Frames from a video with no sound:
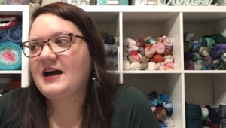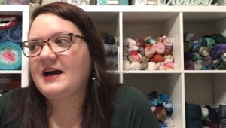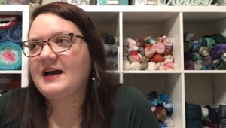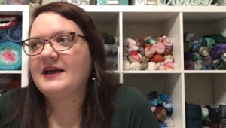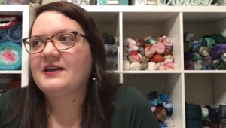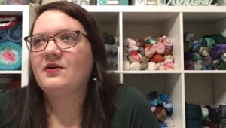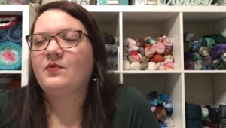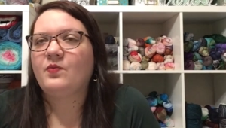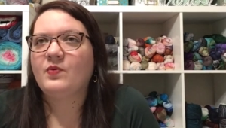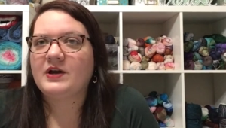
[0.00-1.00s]
I
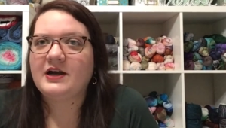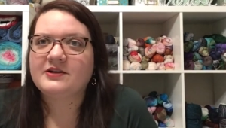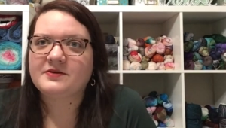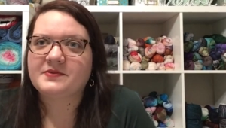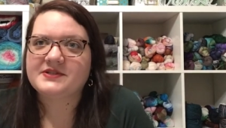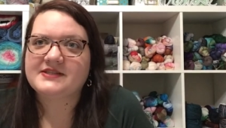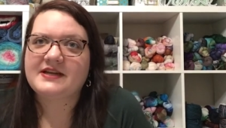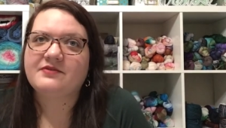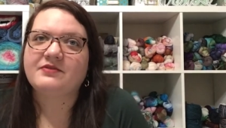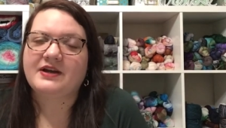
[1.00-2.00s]
100%
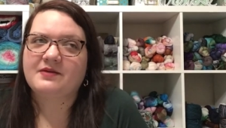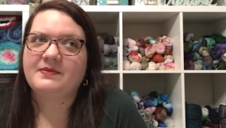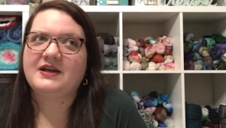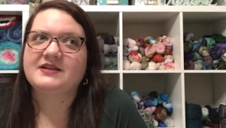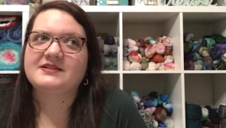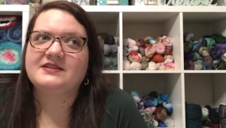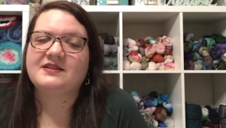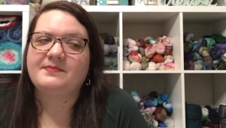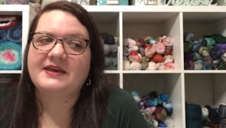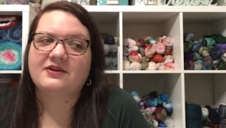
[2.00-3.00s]
recommend
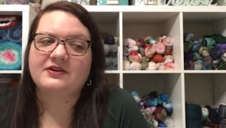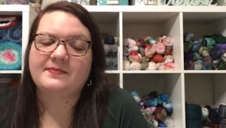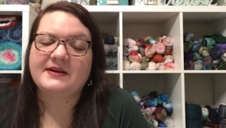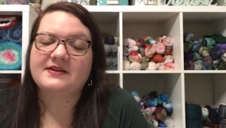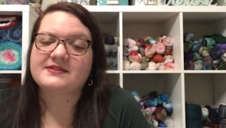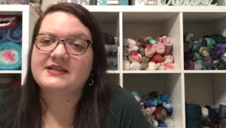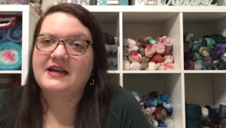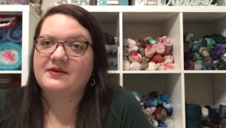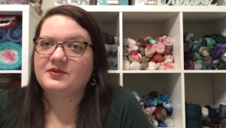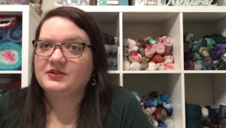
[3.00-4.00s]
the Bakery Bears. And
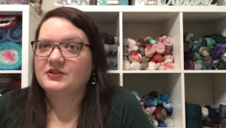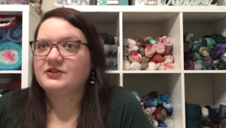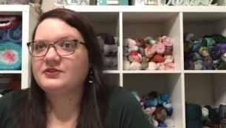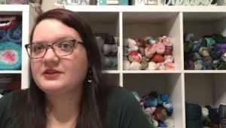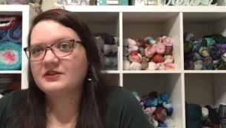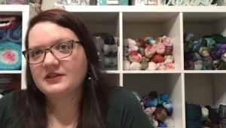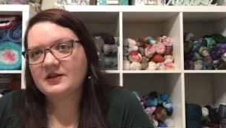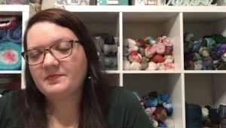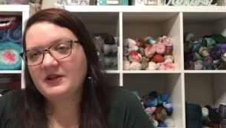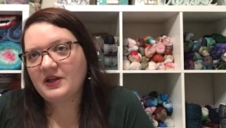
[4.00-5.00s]
I will include their
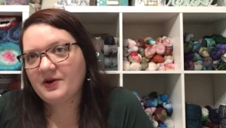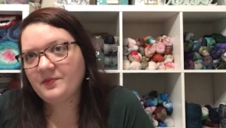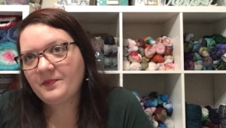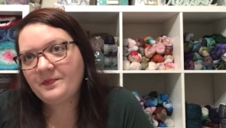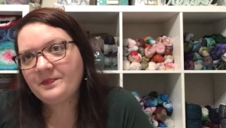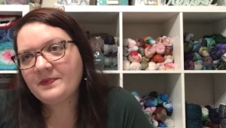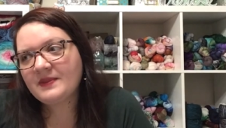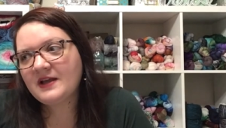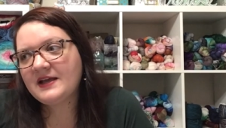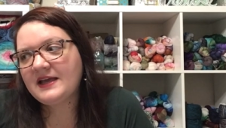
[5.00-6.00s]
link below.
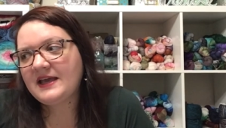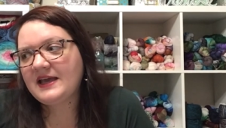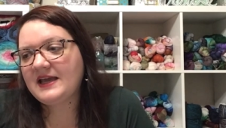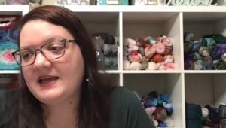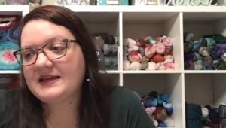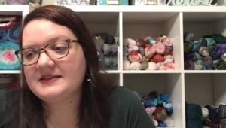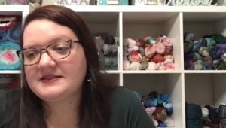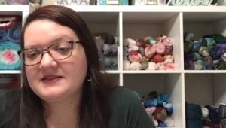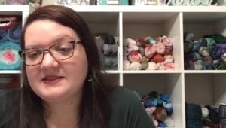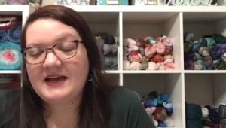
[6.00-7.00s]
And
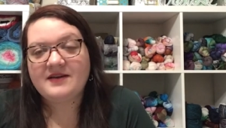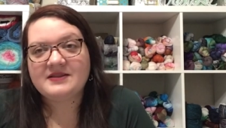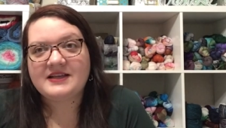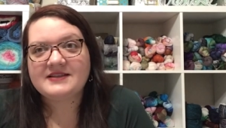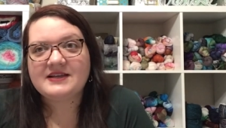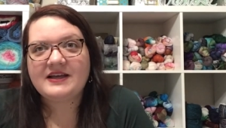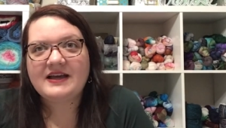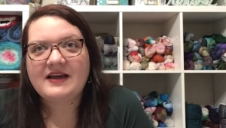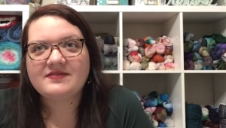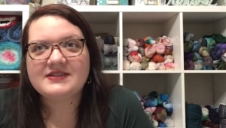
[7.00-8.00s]
yeah, that's all I
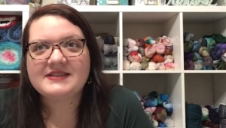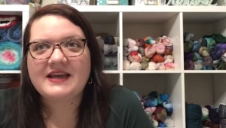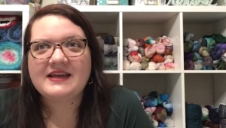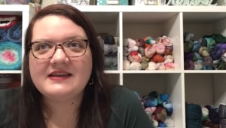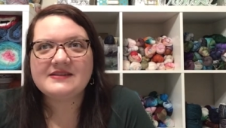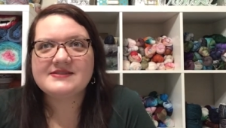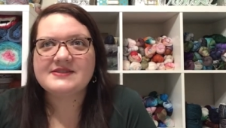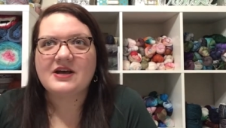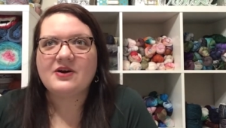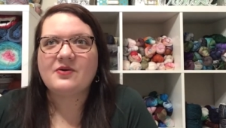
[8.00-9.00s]
have to say.
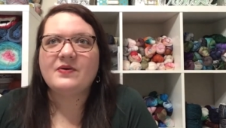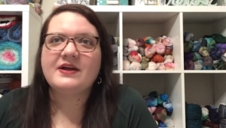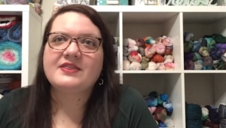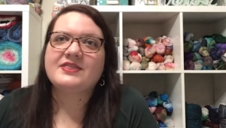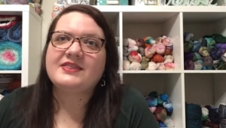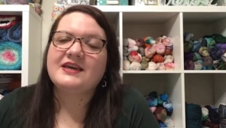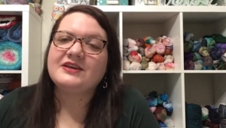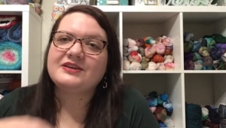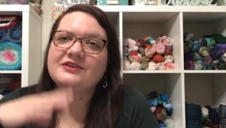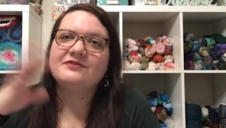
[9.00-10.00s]
So
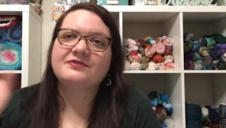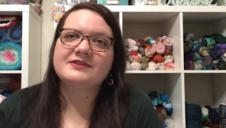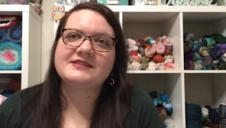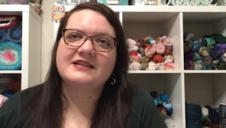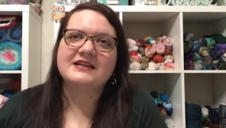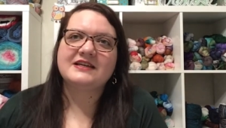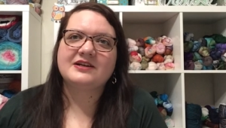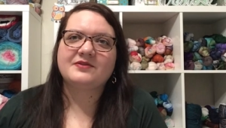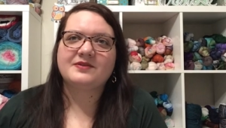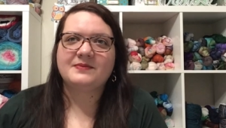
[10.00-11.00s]
thank you for sitting
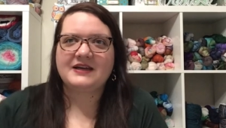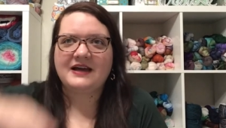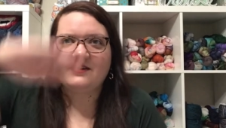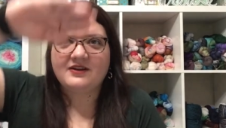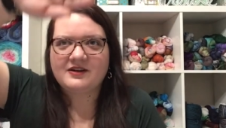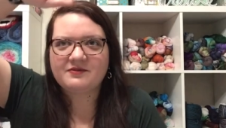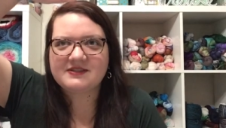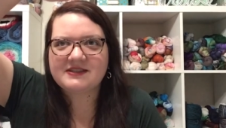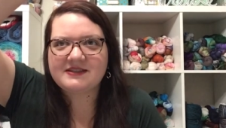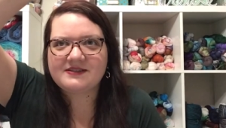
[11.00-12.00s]
here with me. How long was
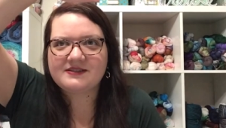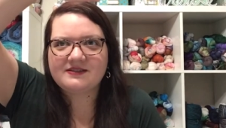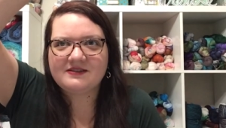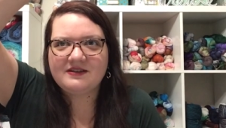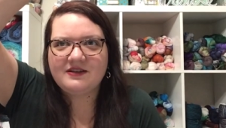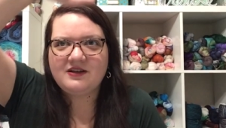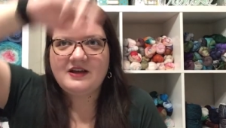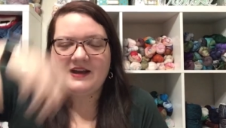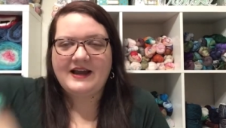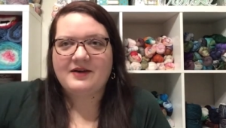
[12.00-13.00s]
this?
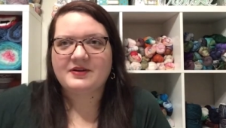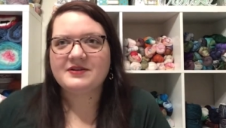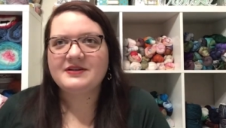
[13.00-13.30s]
An hour?